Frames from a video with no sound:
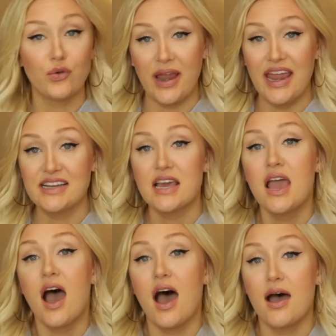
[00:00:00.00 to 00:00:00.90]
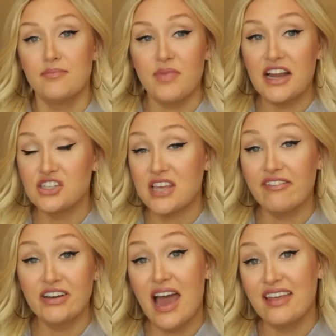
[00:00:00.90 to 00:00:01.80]
great, um, I just
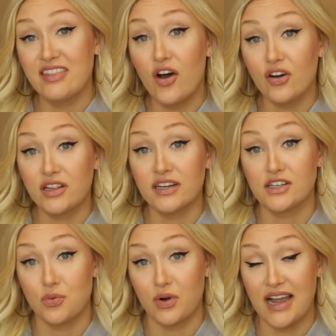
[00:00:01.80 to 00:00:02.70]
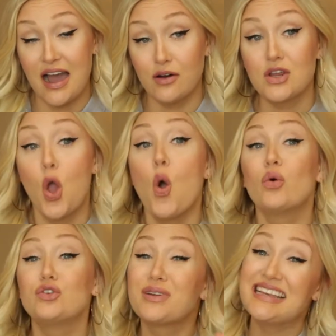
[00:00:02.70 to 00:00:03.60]
haven't had the all clear to work out,
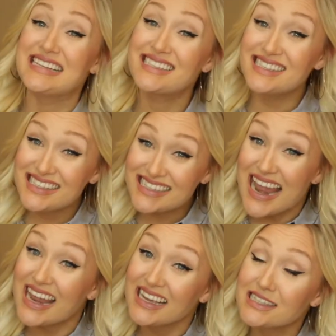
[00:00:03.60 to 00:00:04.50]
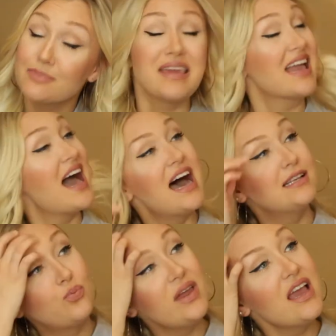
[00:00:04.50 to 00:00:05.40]
which really stinks
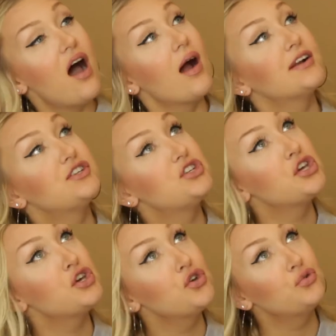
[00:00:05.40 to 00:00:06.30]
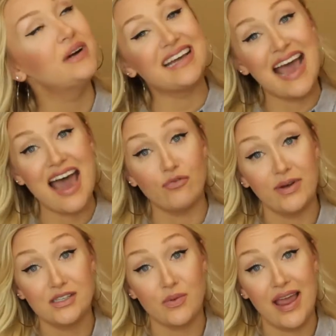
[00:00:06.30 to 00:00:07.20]
because we are two and a half
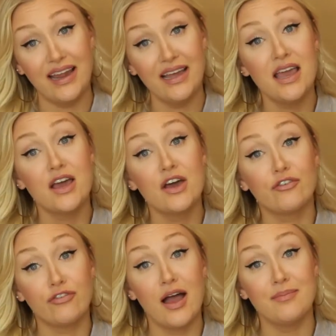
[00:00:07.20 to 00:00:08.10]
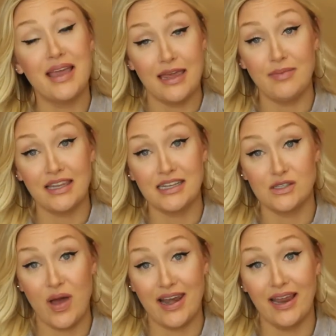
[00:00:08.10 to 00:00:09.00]
weeks away from Amy
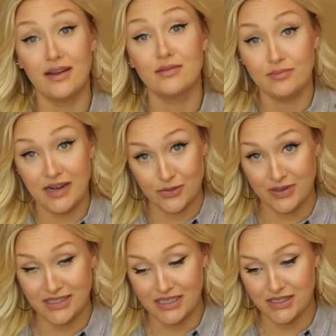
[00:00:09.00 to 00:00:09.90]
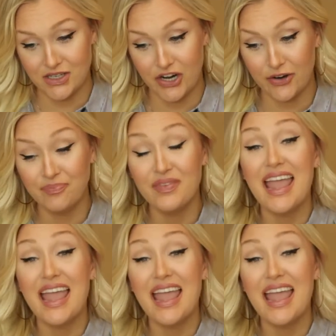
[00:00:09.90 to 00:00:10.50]
Lee's wedding, my twin sister.